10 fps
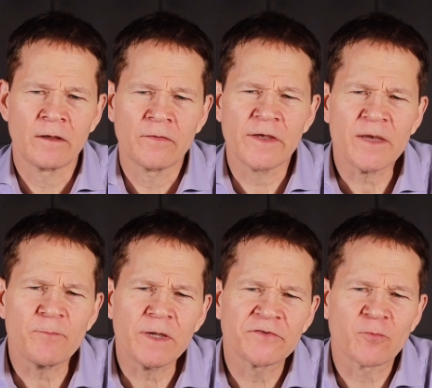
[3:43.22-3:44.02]
The
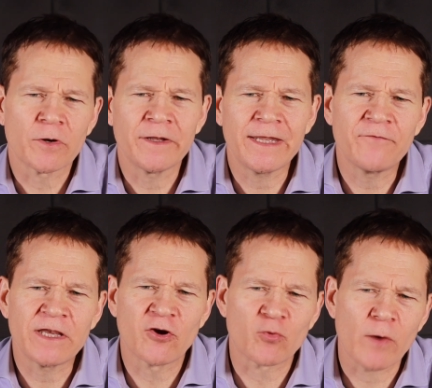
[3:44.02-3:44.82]
hippies were an
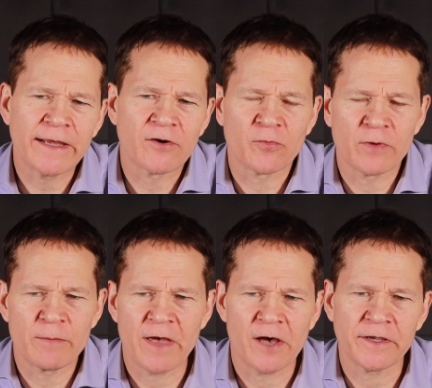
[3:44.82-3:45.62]
even greater
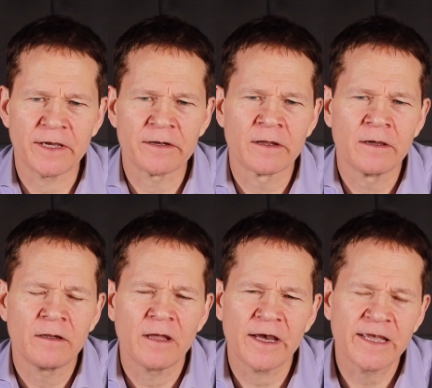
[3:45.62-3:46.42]
rebellion
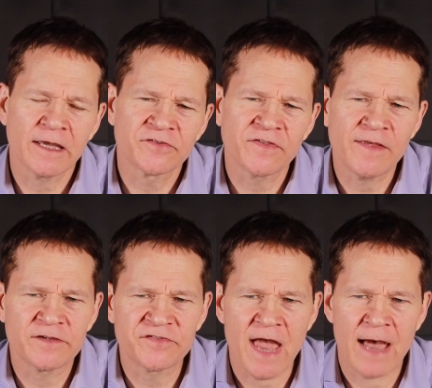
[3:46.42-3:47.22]
against the
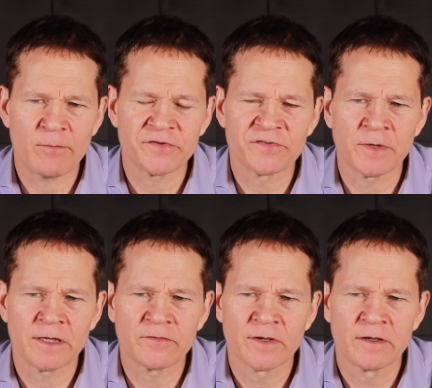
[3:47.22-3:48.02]

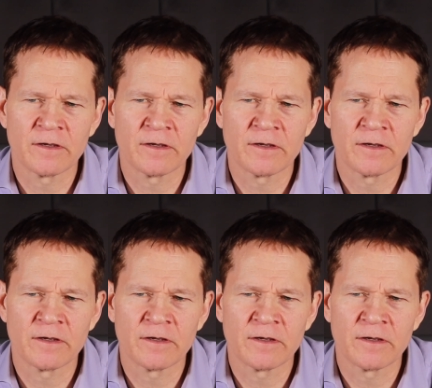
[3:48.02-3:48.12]
establishment.